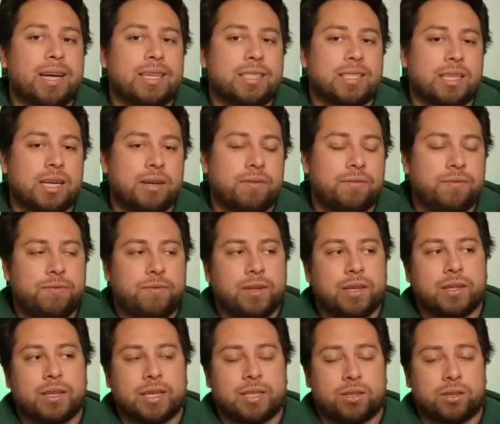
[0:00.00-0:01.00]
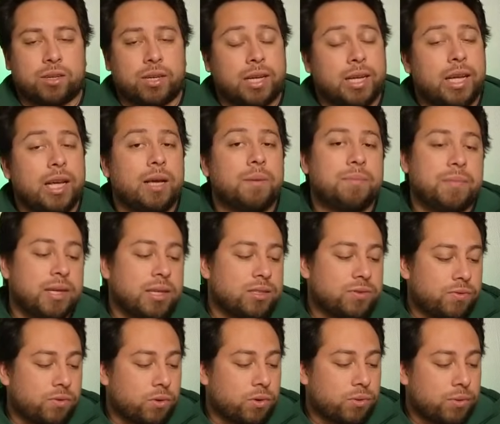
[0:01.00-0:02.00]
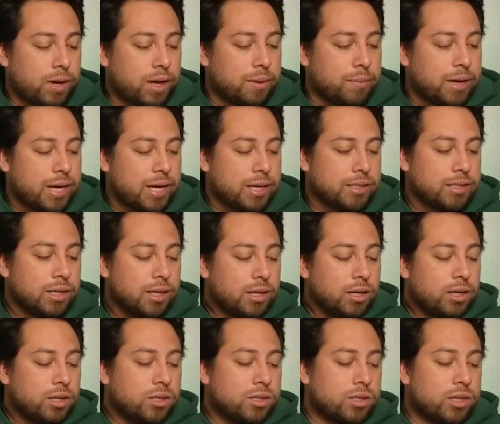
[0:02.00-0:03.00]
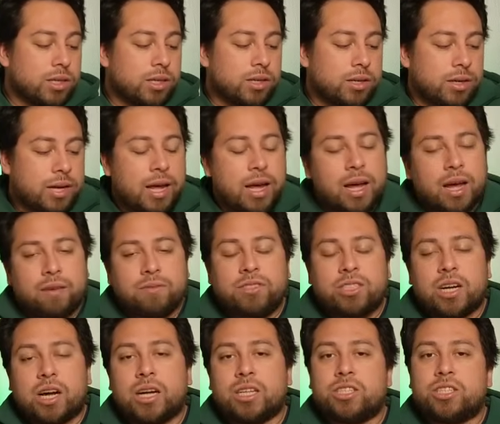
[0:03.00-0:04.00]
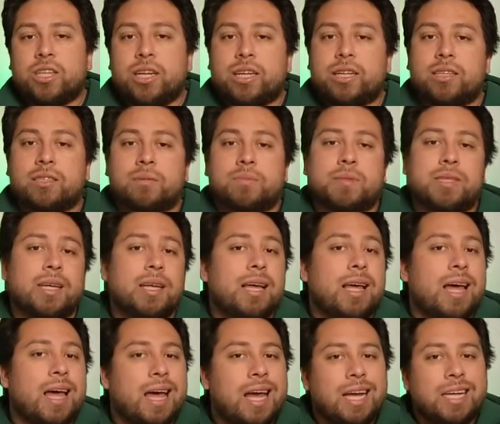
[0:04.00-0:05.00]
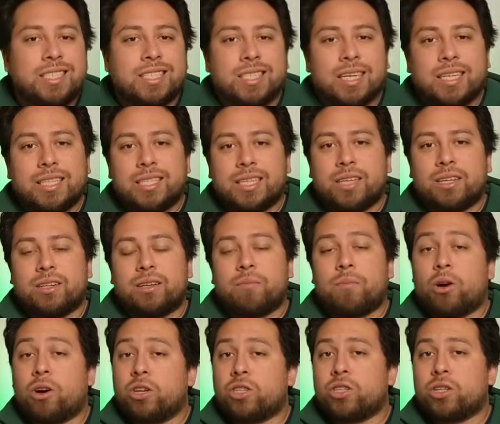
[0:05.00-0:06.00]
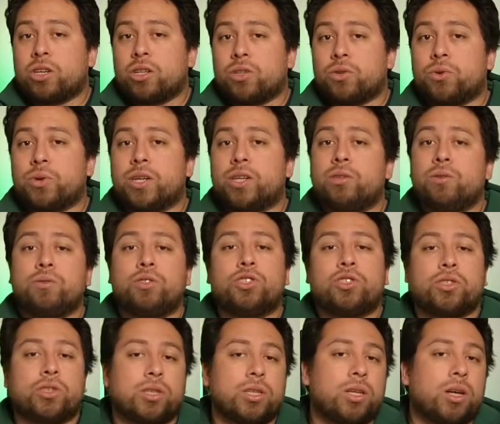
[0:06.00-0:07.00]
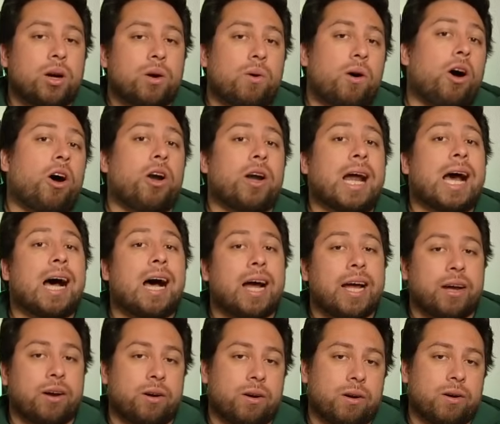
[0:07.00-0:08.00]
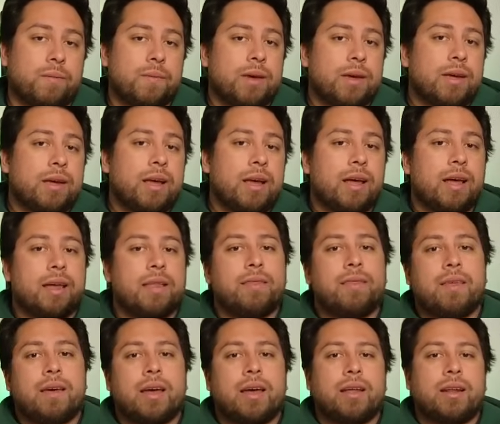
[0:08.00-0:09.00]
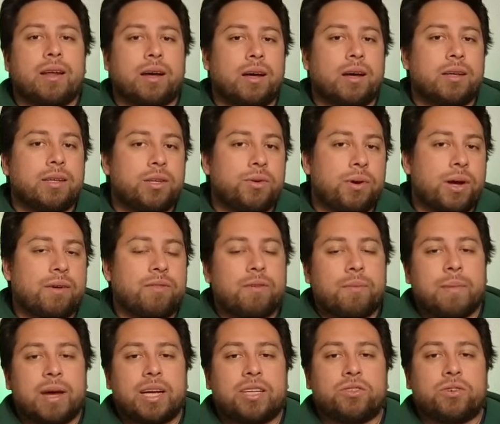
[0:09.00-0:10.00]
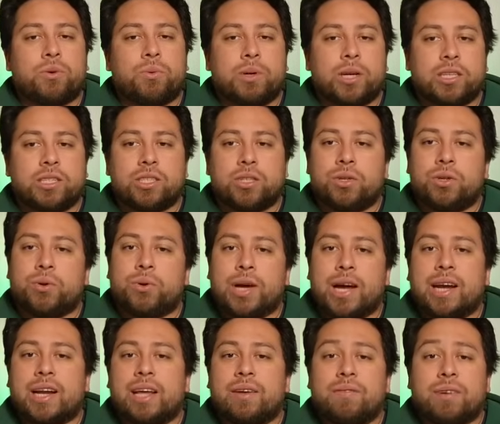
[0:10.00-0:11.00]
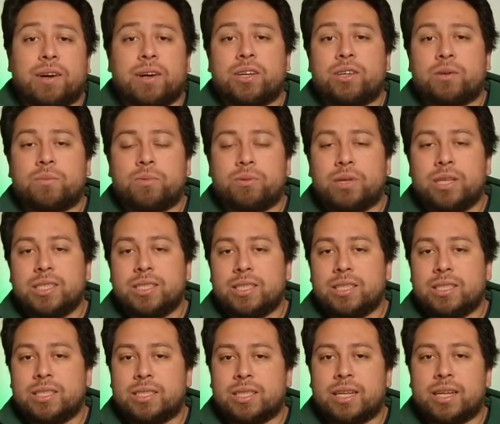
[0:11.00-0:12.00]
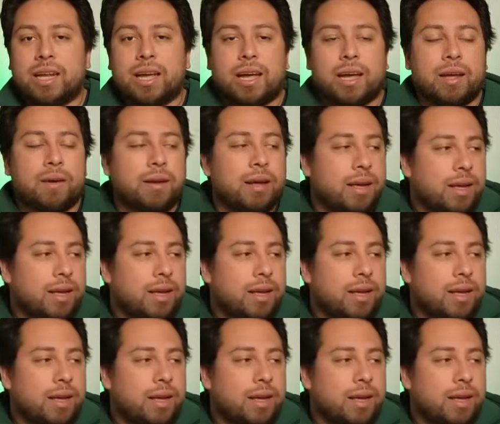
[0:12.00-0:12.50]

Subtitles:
and I feel like they're going to keep these four running backs. So you're going to have Josh Jacobs, A.J. Dillon, Marshawn Lloyd, who should go on IR. And then you have Emmanuel Wilson, who had a very good preseason and